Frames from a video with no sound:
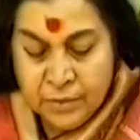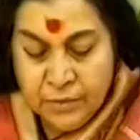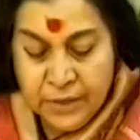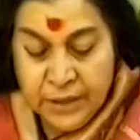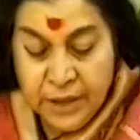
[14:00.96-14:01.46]

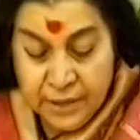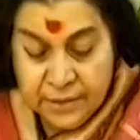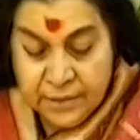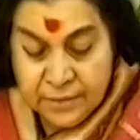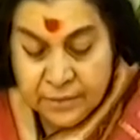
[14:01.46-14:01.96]
within us,
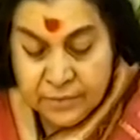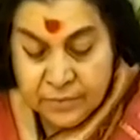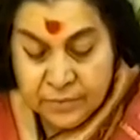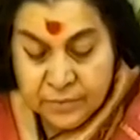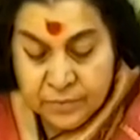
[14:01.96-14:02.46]

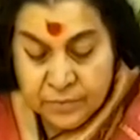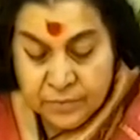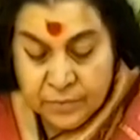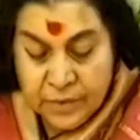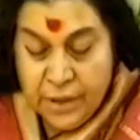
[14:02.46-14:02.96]

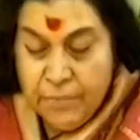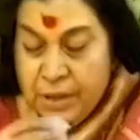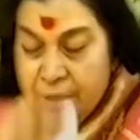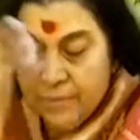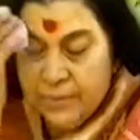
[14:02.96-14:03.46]
he
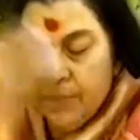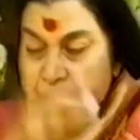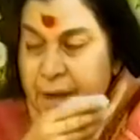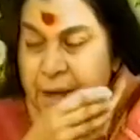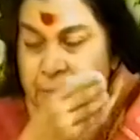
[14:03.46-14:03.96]
becomes the
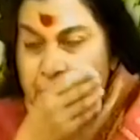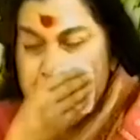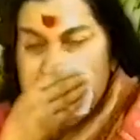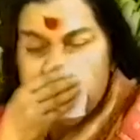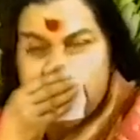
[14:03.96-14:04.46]
brain
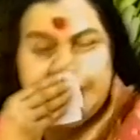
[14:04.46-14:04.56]
within us.